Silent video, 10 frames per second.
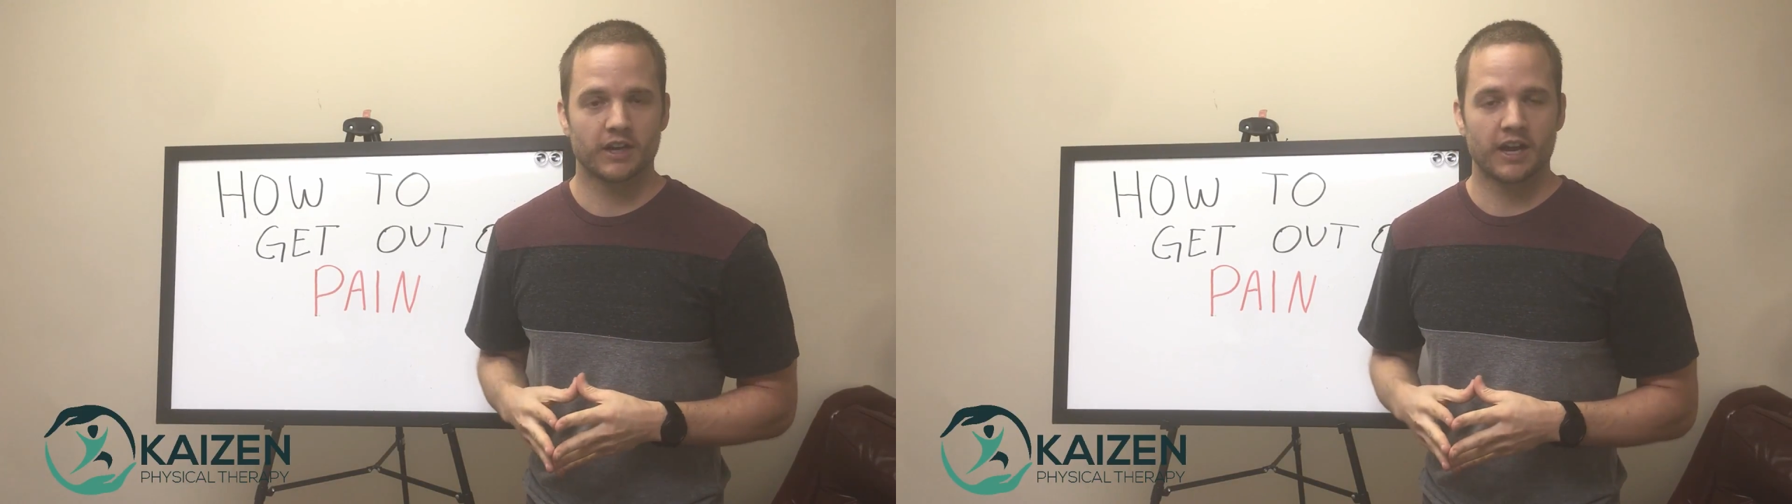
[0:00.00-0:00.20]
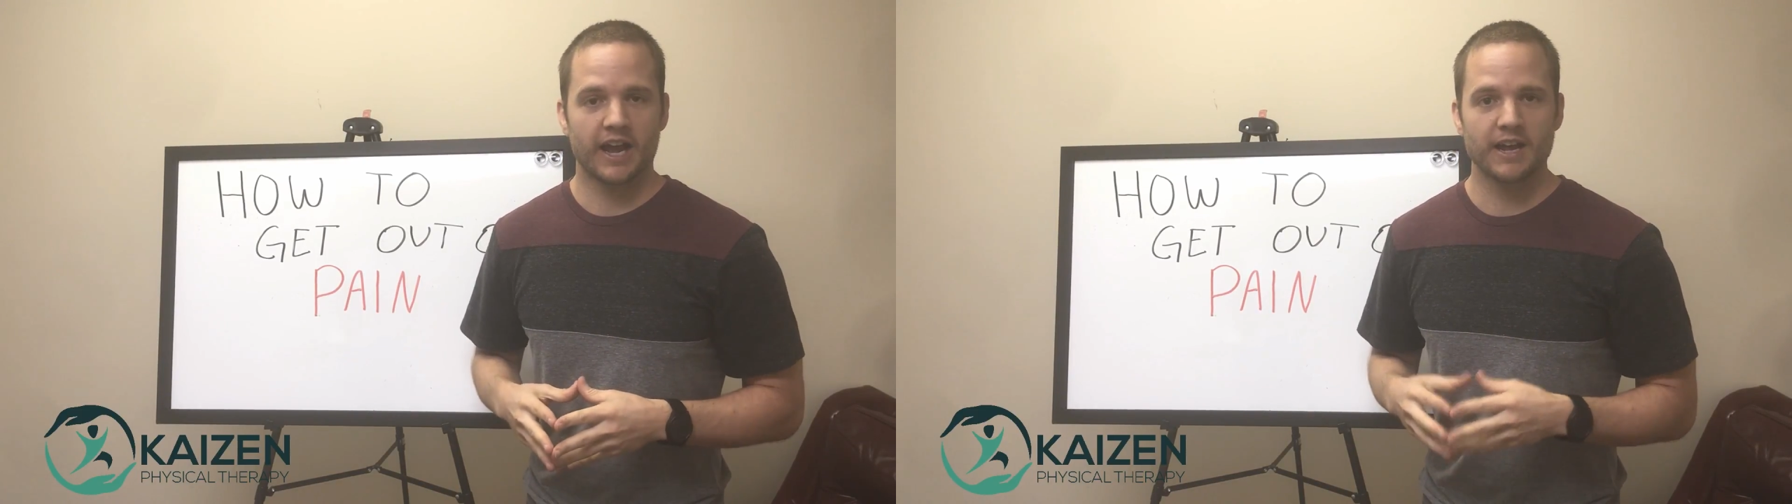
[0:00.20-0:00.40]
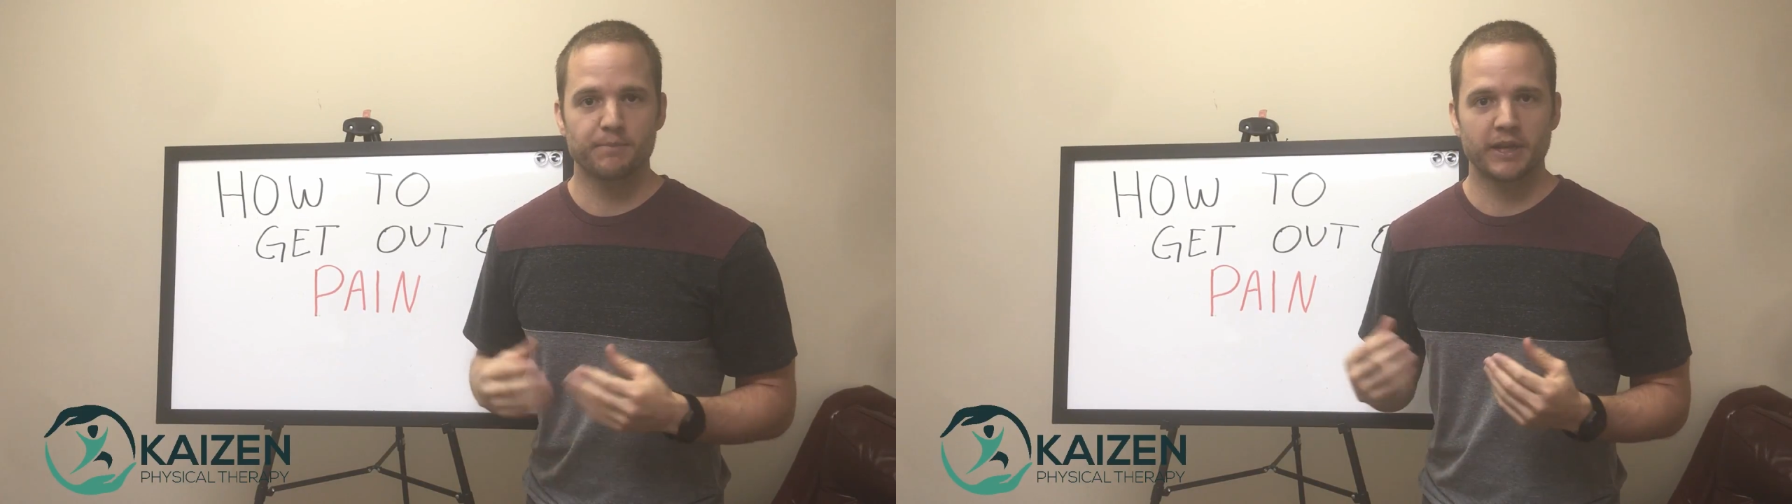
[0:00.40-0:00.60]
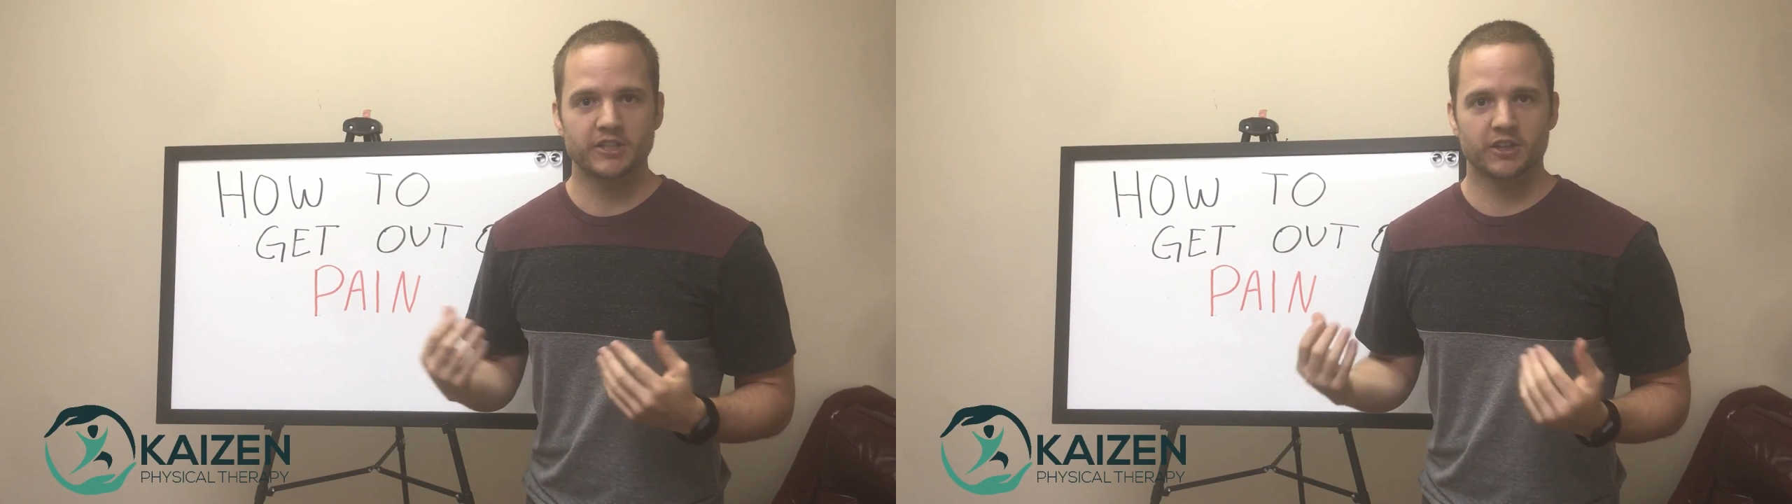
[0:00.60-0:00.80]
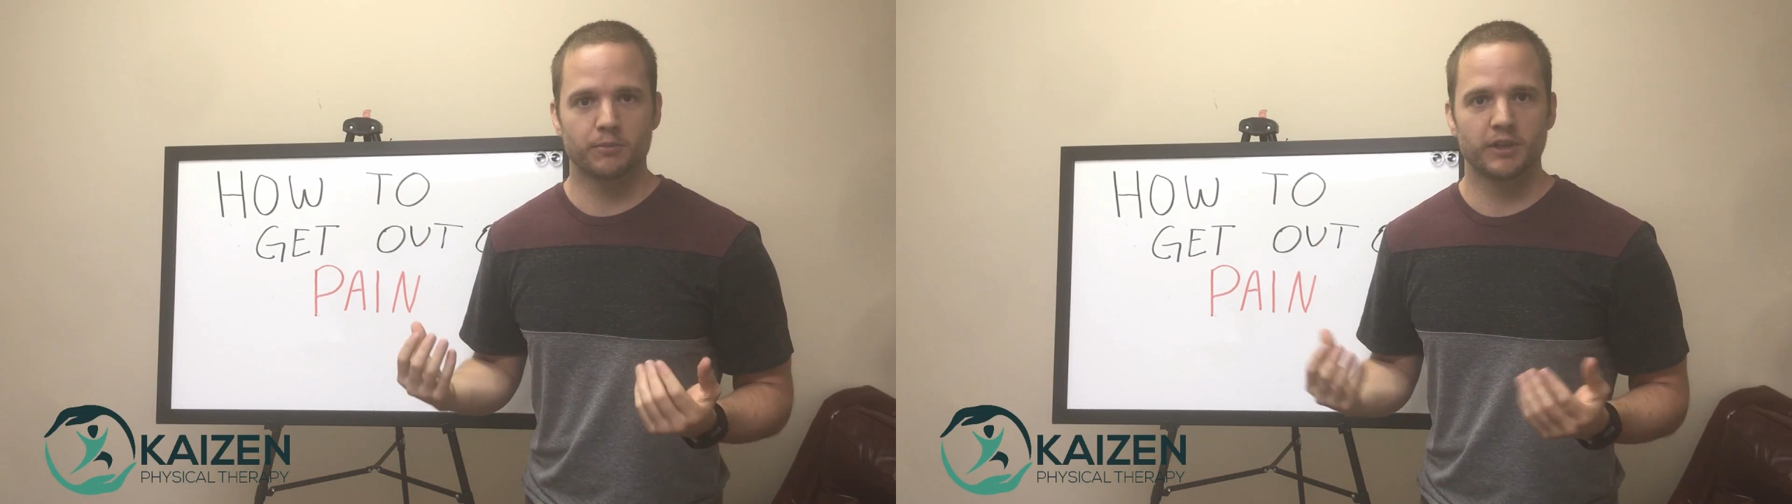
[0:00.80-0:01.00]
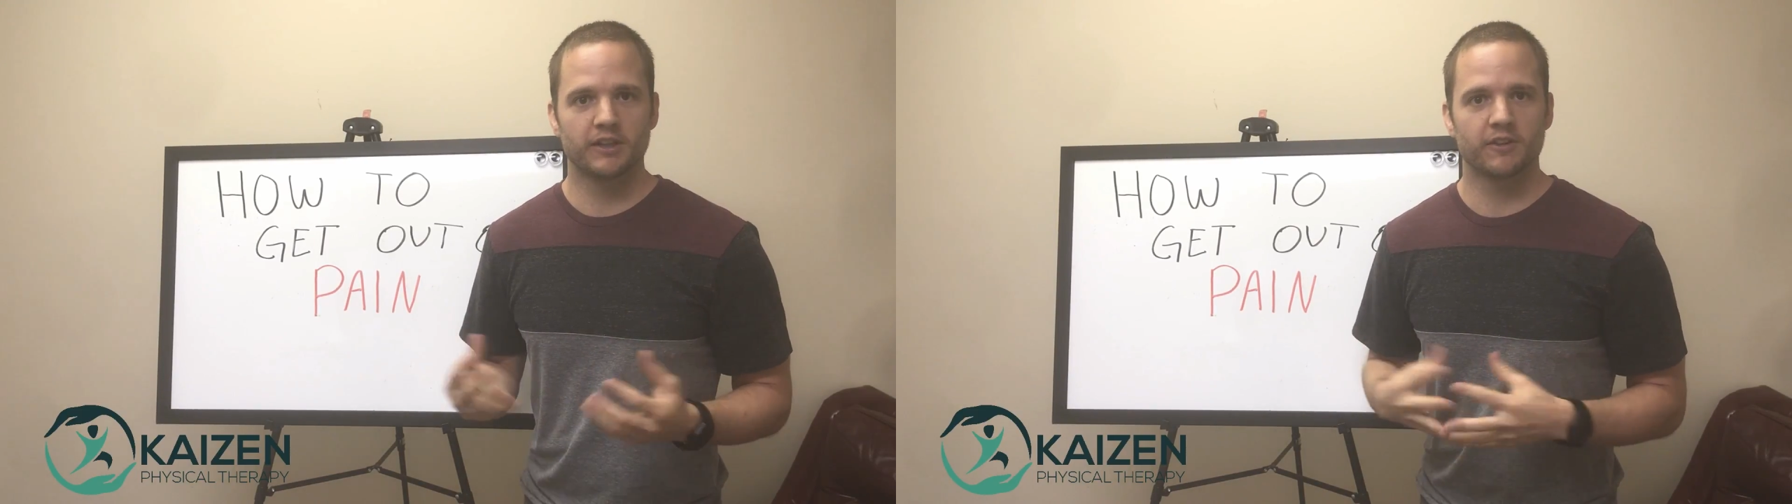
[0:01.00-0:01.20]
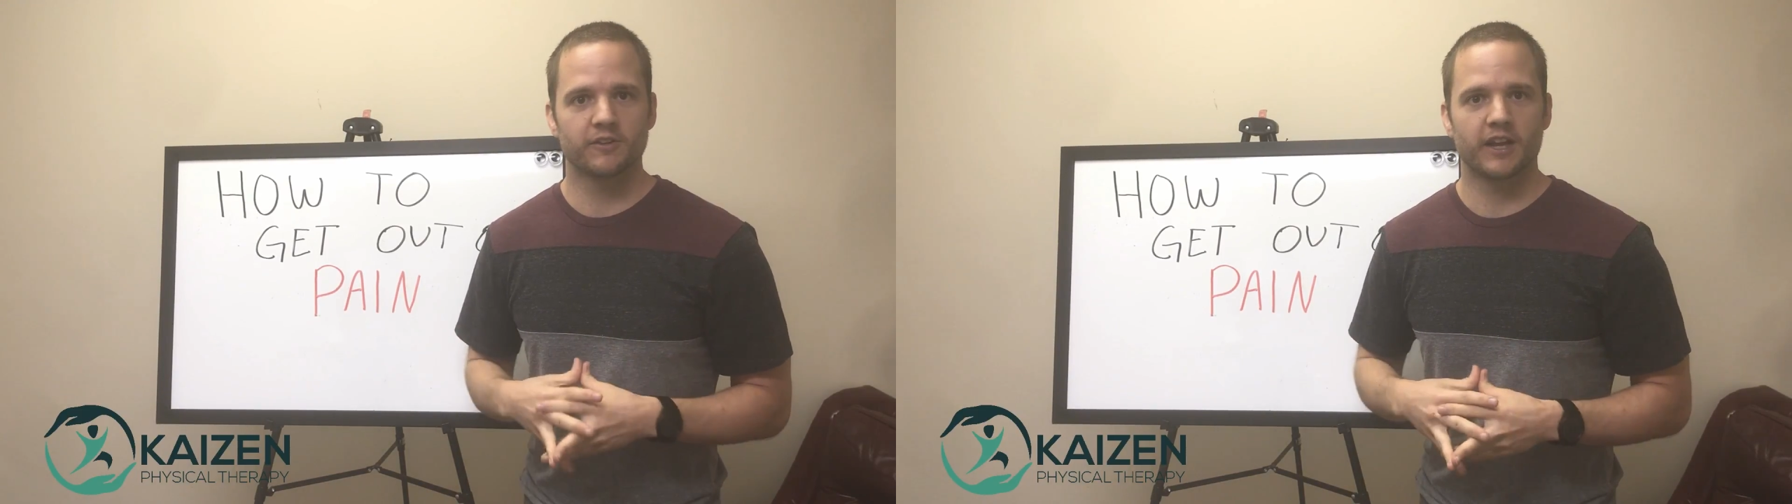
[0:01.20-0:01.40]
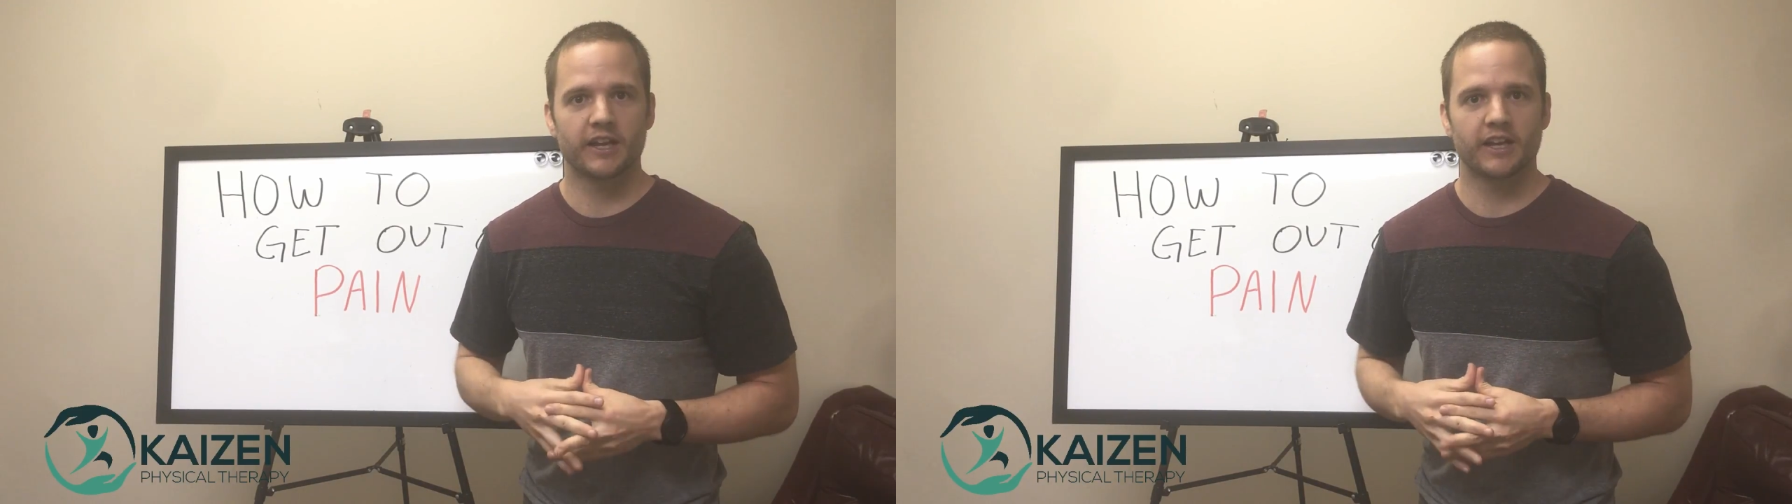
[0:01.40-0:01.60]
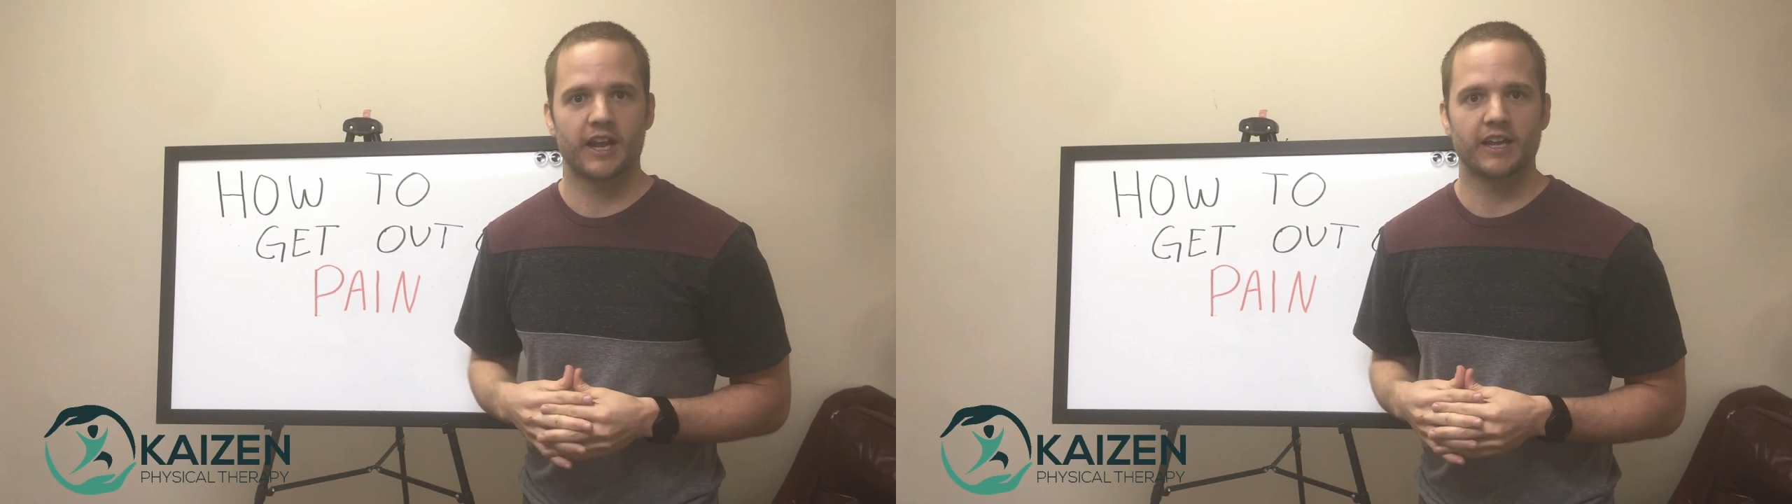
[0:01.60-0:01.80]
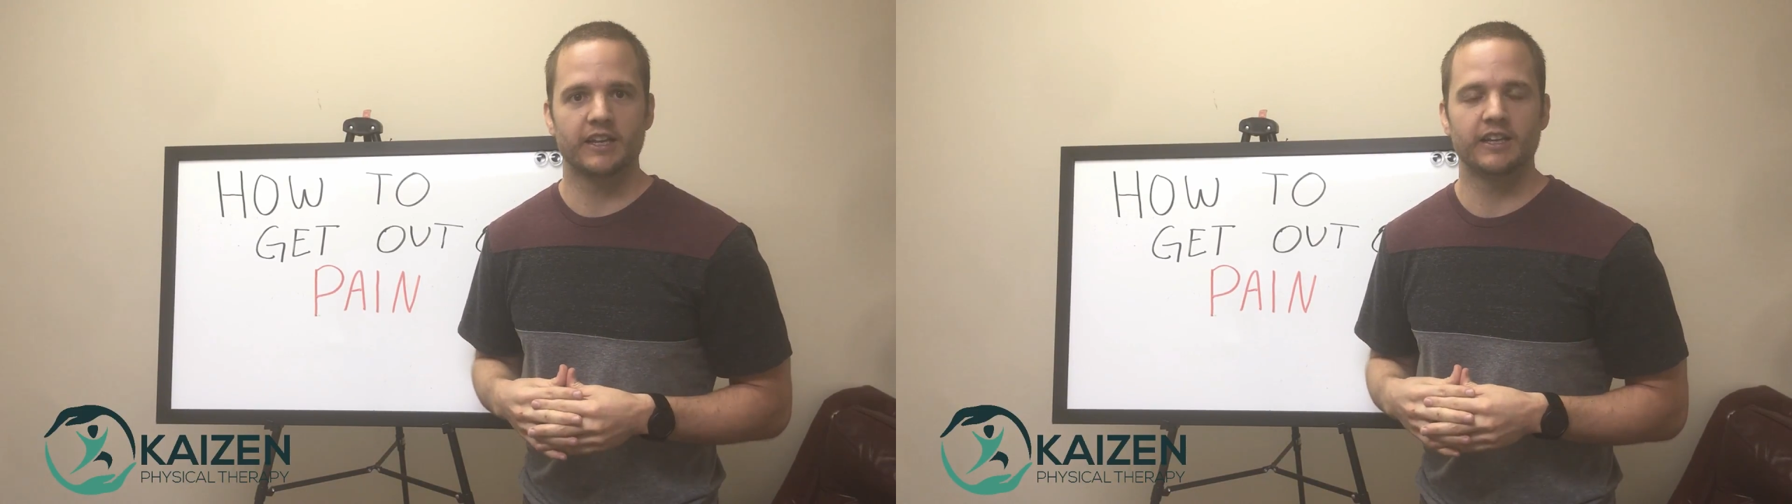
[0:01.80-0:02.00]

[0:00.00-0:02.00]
I had a patient come in the other day and